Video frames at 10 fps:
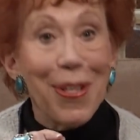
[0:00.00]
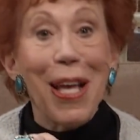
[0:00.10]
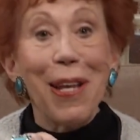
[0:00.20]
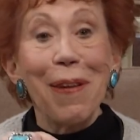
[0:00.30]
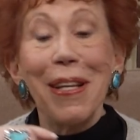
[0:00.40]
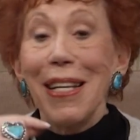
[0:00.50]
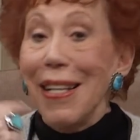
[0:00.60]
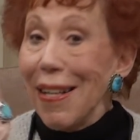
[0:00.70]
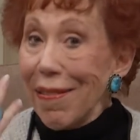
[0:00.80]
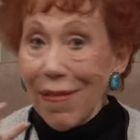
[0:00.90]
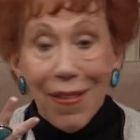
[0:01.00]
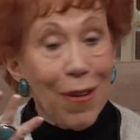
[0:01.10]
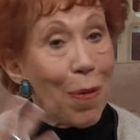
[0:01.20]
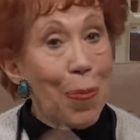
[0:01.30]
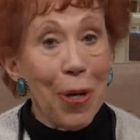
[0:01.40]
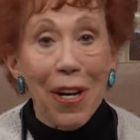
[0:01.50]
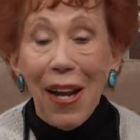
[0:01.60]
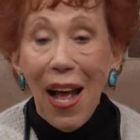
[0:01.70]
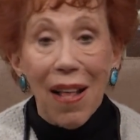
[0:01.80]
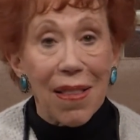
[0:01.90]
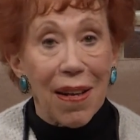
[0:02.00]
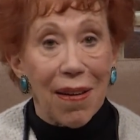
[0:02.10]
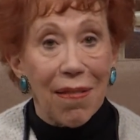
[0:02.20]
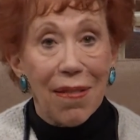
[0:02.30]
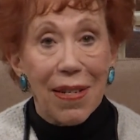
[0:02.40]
And, you know, put it out there.